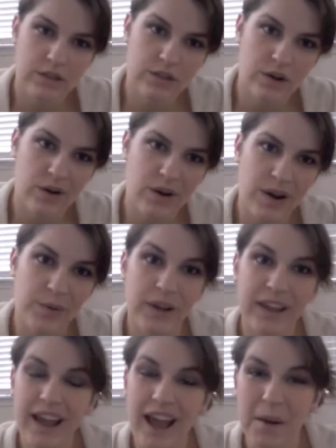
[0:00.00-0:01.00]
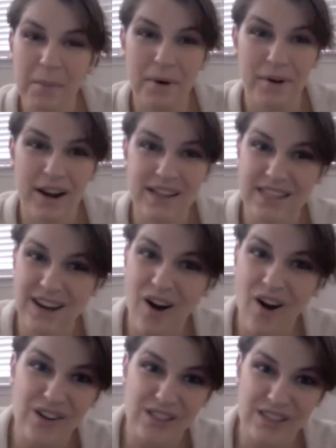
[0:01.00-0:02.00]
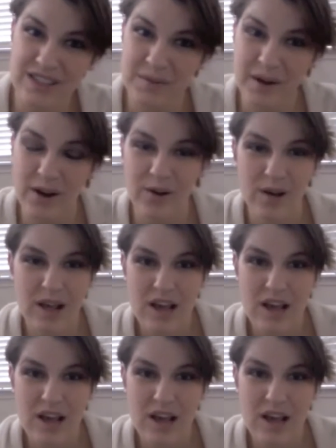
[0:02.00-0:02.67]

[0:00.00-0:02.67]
so I really hadn't progressed at all since about